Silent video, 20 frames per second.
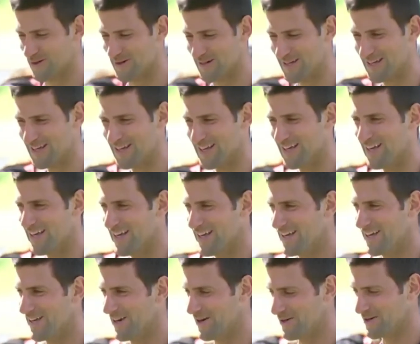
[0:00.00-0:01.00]
So,
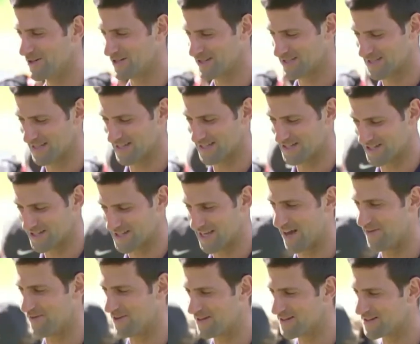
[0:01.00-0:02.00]
you know,
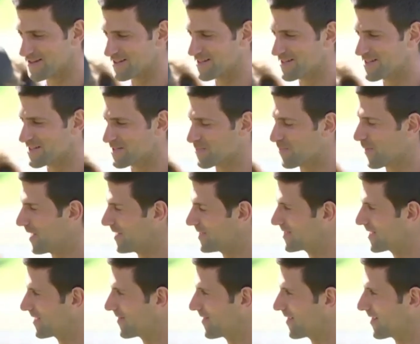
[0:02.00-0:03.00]
just having the
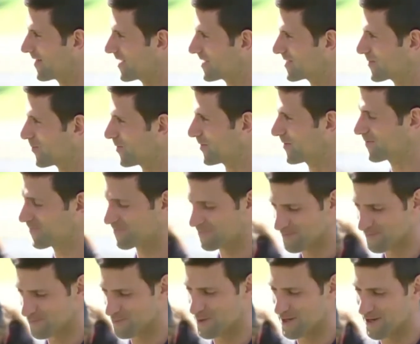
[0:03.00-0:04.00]
space, I think that's what
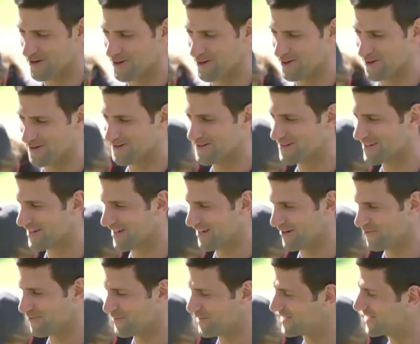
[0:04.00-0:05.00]
we all
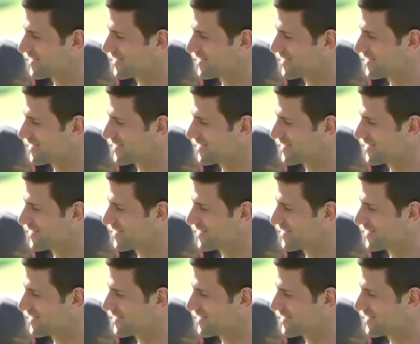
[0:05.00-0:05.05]
kind of